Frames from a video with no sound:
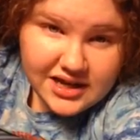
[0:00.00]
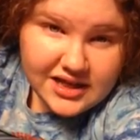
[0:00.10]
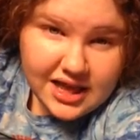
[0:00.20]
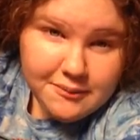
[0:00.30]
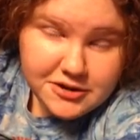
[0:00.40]

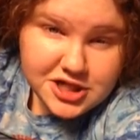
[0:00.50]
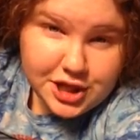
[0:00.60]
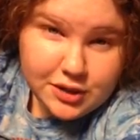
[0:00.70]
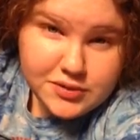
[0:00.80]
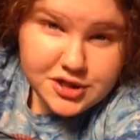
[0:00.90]
in that
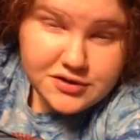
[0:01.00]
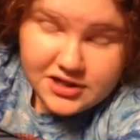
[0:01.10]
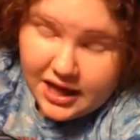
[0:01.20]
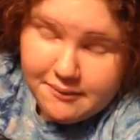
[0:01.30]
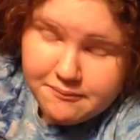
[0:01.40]
particular episode
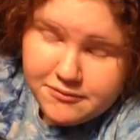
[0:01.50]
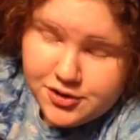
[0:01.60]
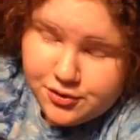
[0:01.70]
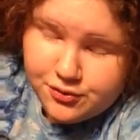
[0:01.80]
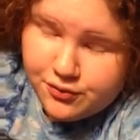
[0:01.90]

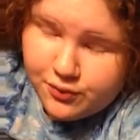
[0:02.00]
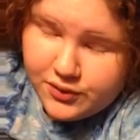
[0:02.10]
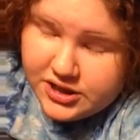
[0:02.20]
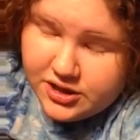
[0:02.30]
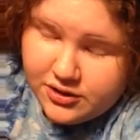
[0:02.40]

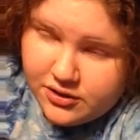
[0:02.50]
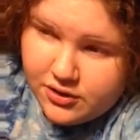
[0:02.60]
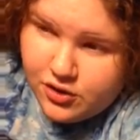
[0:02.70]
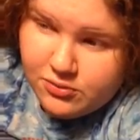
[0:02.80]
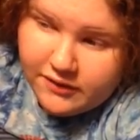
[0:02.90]
to
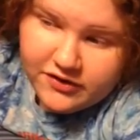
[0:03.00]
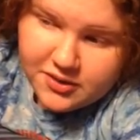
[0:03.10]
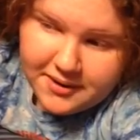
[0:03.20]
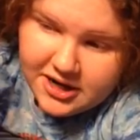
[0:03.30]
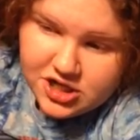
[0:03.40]
whomever
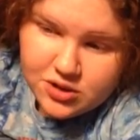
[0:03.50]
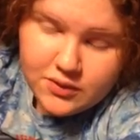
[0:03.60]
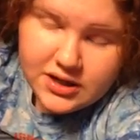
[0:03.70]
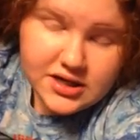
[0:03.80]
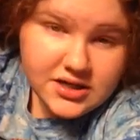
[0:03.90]
the patient
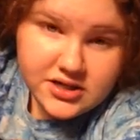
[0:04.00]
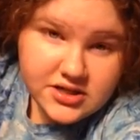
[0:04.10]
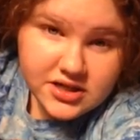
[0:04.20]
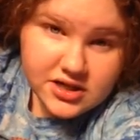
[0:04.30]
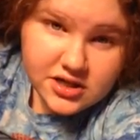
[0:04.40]

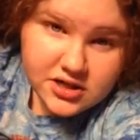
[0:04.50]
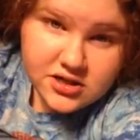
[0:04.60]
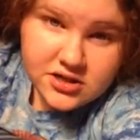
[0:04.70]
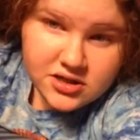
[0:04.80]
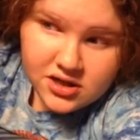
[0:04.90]
was, and,
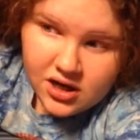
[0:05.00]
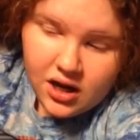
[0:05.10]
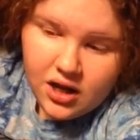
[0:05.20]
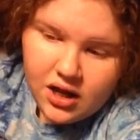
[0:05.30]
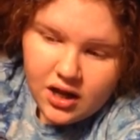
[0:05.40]

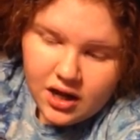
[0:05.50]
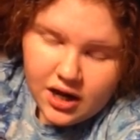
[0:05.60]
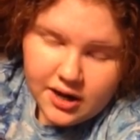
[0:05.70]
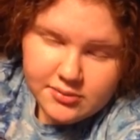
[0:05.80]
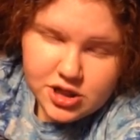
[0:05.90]

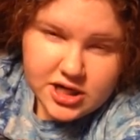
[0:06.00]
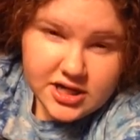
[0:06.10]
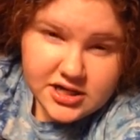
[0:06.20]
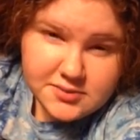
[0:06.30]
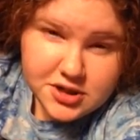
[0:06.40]
try to
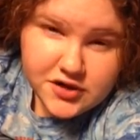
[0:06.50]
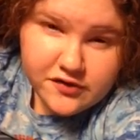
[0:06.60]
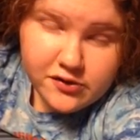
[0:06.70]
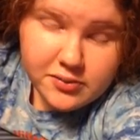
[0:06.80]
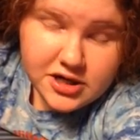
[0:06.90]
get as much
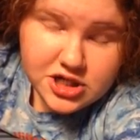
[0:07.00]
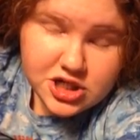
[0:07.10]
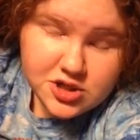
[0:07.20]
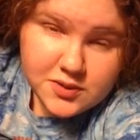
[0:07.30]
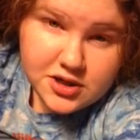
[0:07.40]
information
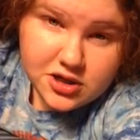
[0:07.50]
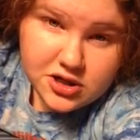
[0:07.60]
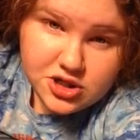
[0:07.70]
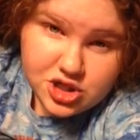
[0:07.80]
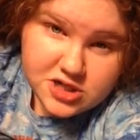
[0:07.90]
as we
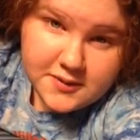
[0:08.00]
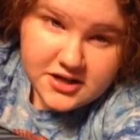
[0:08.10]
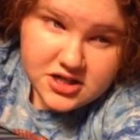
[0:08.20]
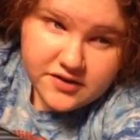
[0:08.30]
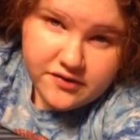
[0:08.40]
could just
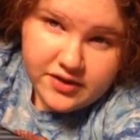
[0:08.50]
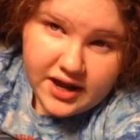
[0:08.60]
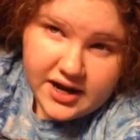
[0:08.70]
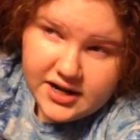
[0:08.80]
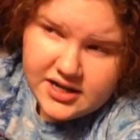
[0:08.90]
based off of
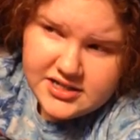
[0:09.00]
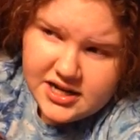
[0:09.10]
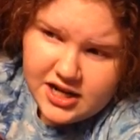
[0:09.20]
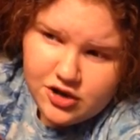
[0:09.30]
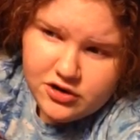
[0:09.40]
that, because
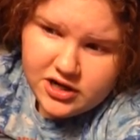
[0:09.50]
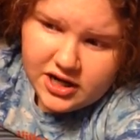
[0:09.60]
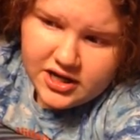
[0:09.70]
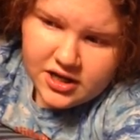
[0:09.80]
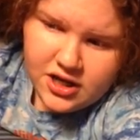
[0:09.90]
in it you need,
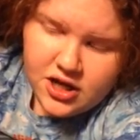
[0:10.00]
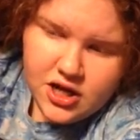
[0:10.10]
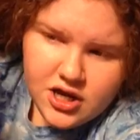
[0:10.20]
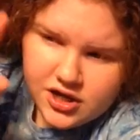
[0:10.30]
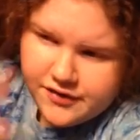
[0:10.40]
like,
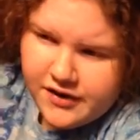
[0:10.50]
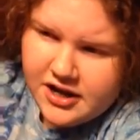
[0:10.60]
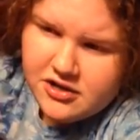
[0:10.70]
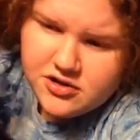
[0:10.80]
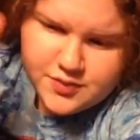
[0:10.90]
your
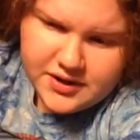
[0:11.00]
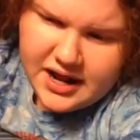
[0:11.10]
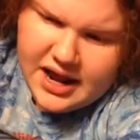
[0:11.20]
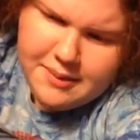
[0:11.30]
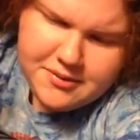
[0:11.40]
vitals, what
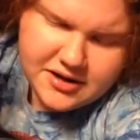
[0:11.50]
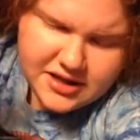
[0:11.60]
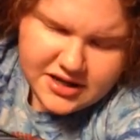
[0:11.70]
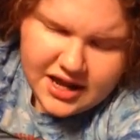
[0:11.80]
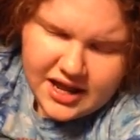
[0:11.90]
happened,
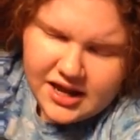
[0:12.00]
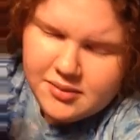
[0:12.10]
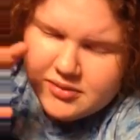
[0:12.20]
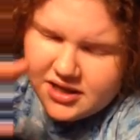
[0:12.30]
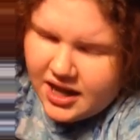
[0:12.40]
the
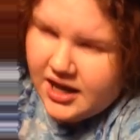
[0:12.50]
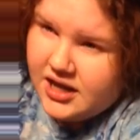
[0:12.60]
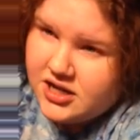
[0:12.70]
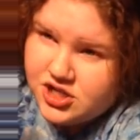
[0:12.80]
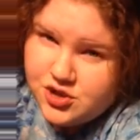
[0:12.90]
name, the
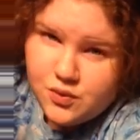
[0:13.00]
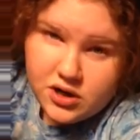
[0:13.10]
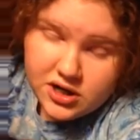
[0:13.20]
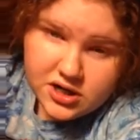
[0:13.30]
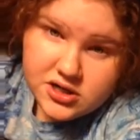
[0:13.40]
age, you
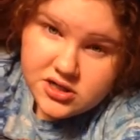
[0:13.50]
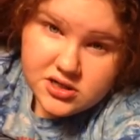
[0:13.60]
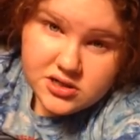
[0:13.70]
want